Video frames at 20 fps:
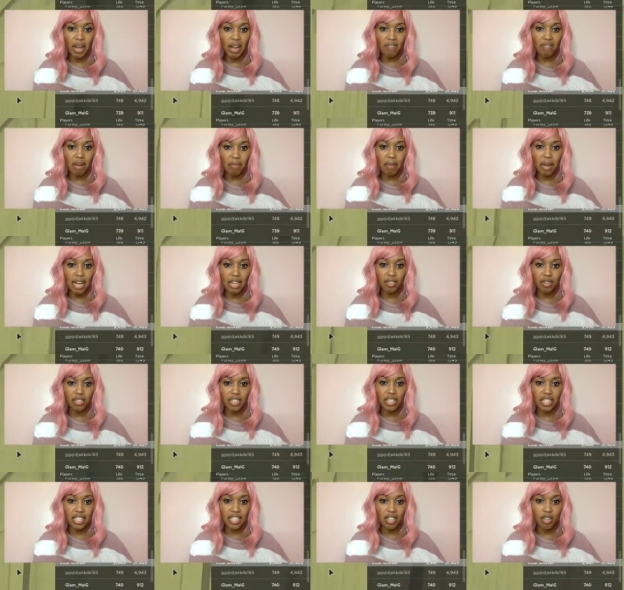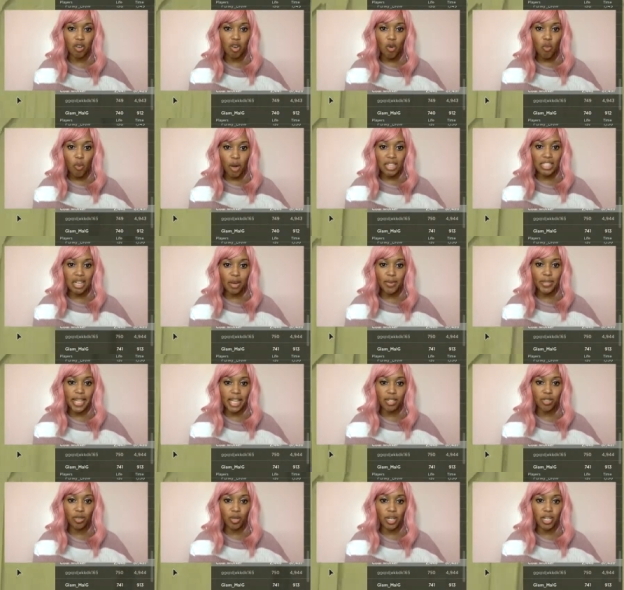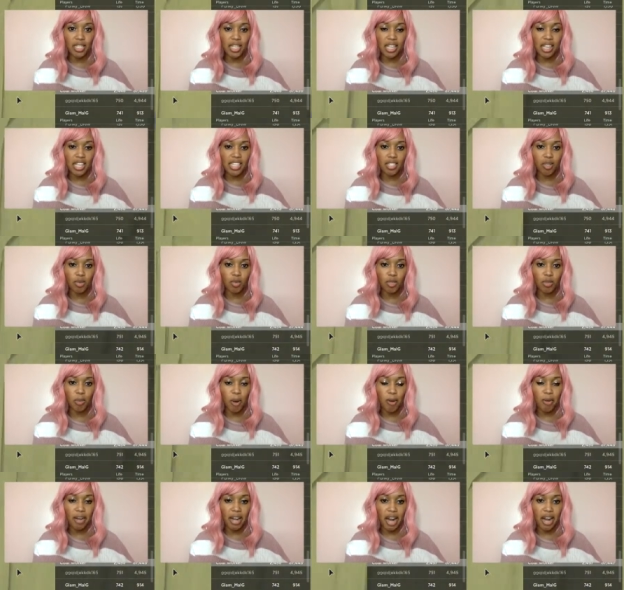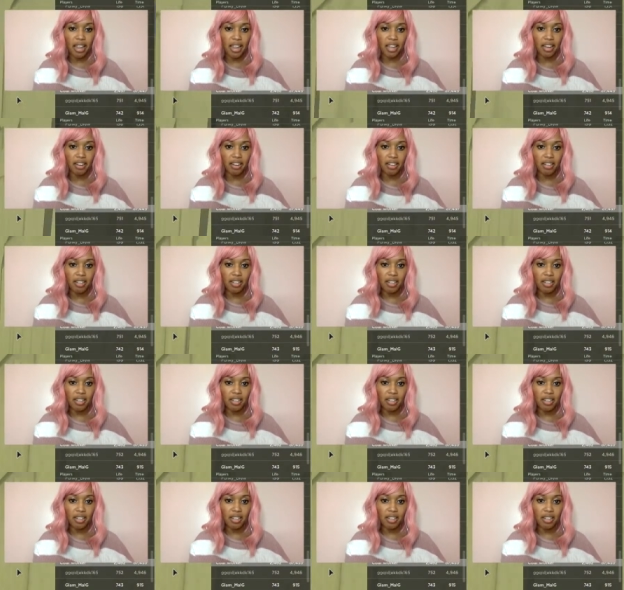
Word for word: I'm right behind you. I see you. Watch out with that door because I think someone was poking out of there.